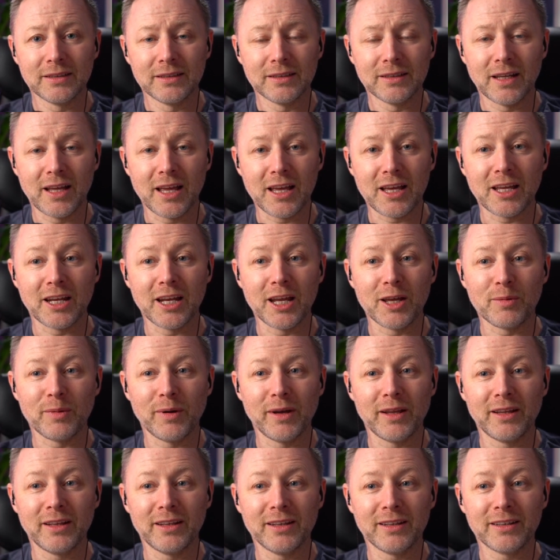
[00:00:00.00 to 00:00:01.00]
And Craig
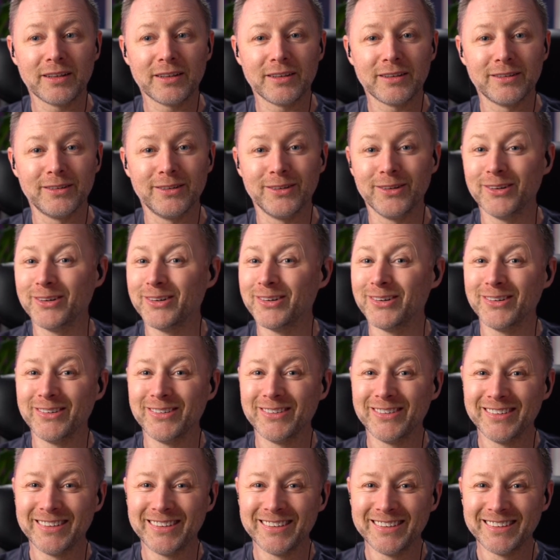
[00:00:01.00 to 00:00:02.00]
went,
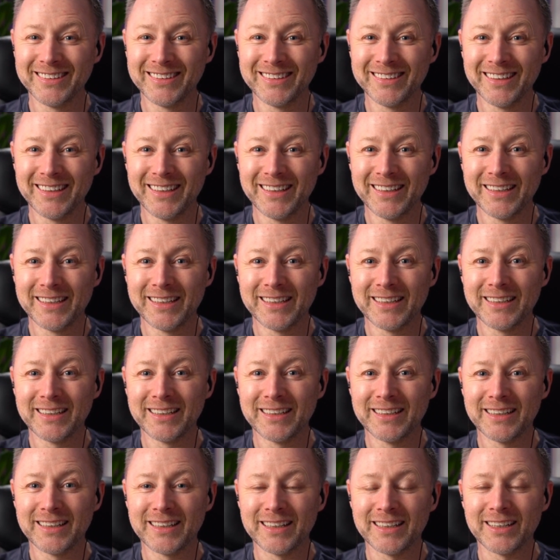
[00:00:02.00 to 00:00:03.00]
"Oh."
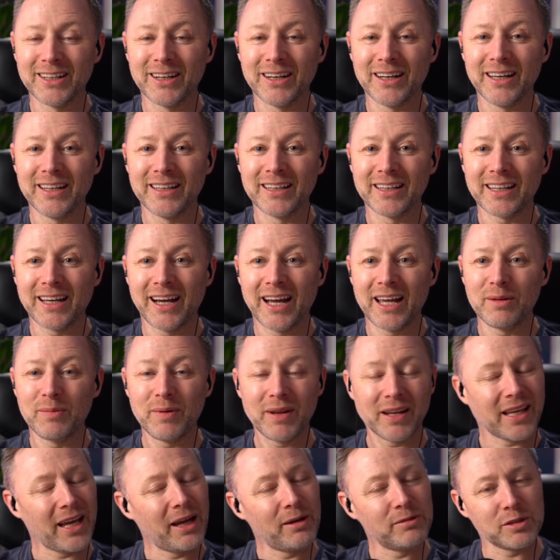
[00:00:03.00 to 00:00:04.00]
And the guy
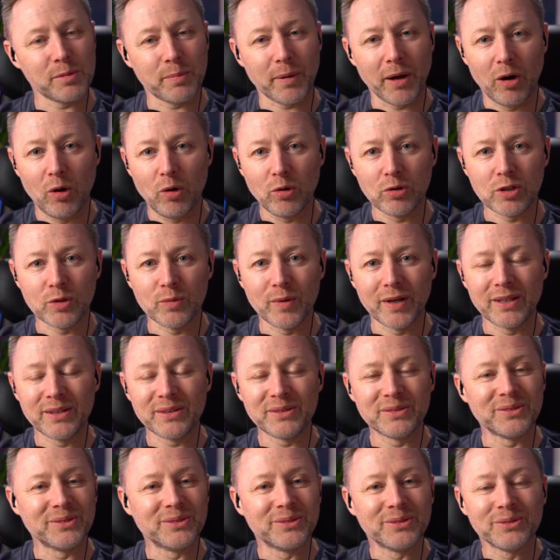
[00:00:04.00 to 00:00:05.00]
was a bit older, went,
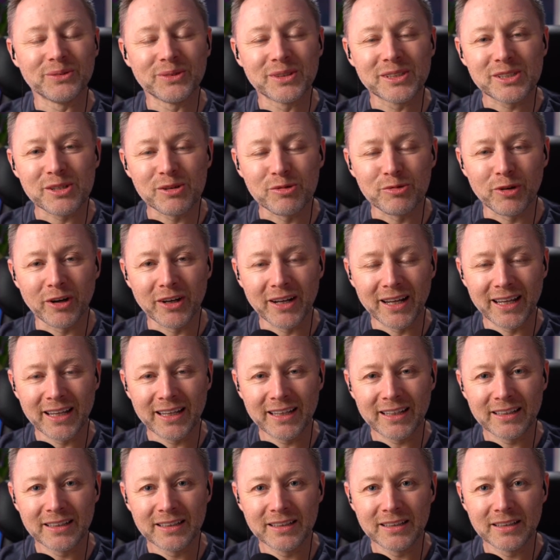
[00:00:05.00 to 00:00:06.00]
"What's so funny?"
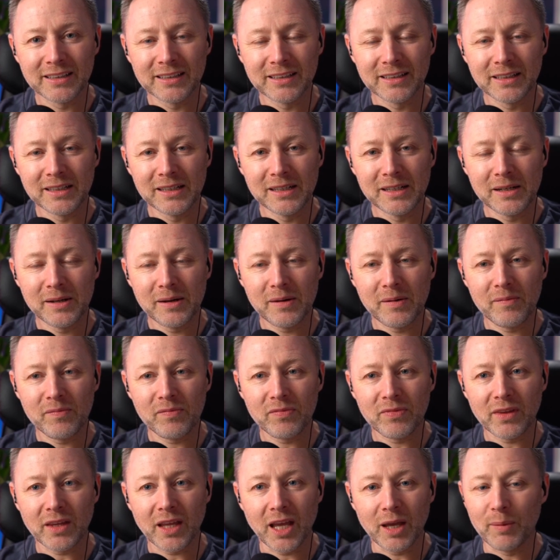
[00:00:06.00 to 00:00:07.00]

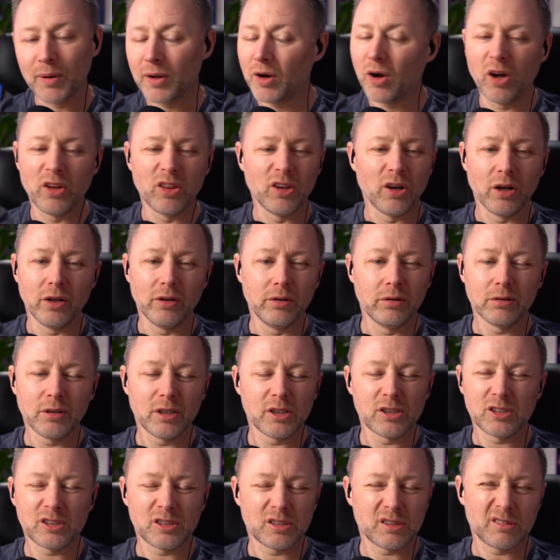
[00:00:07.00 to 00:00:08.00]
He went, "Oh, nothing.
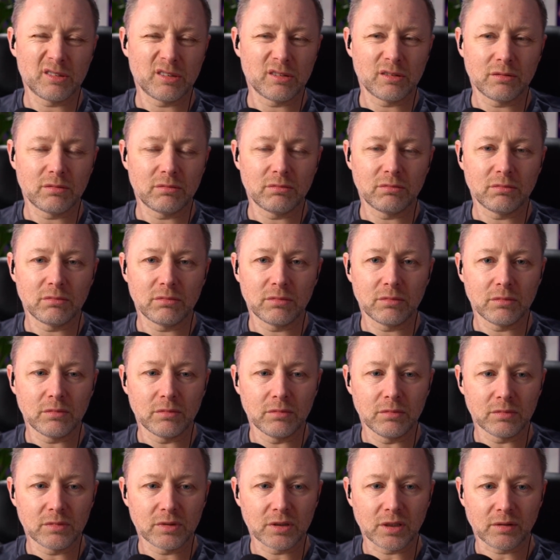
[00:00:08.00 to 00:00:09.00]
It's just
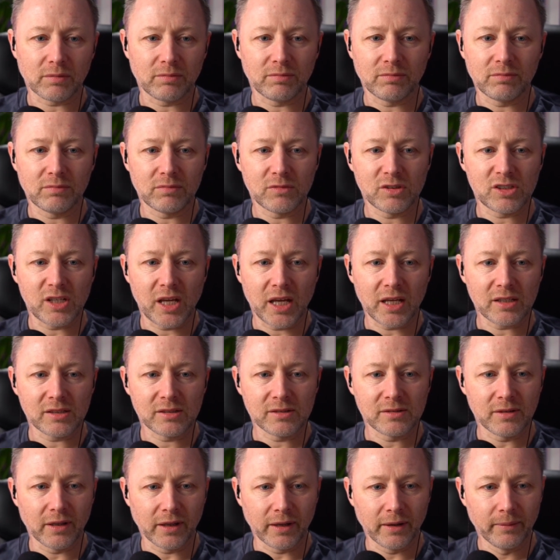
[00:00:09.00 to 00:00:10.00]
a sex
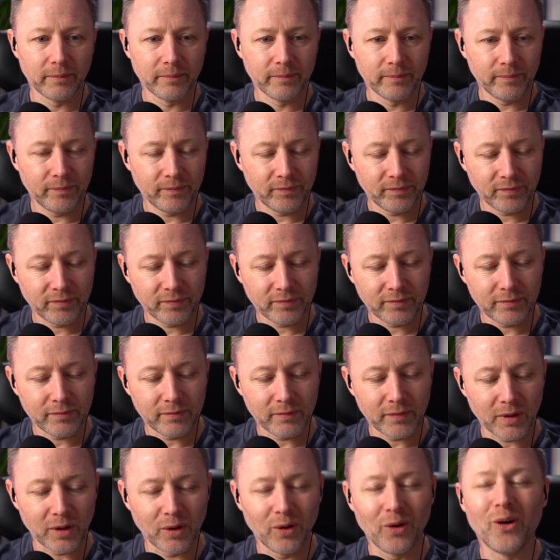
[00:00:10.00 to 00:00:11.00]
thing."
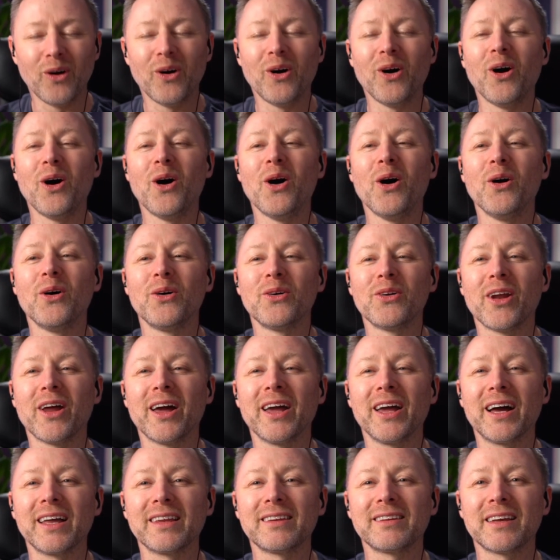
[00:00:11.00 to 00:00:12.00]
"Oh,
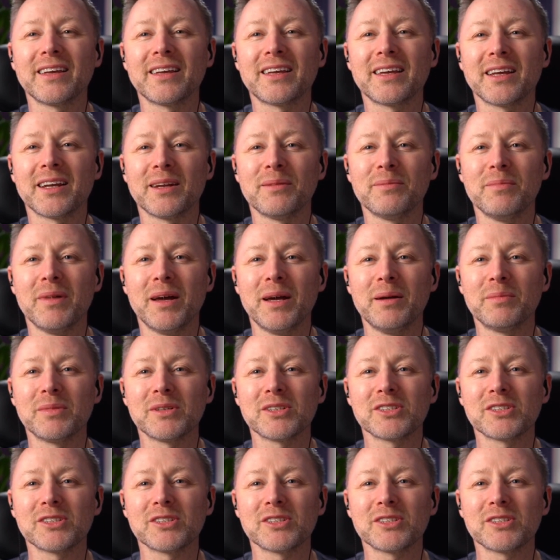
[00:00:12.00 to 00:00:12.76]
right, I think I remember.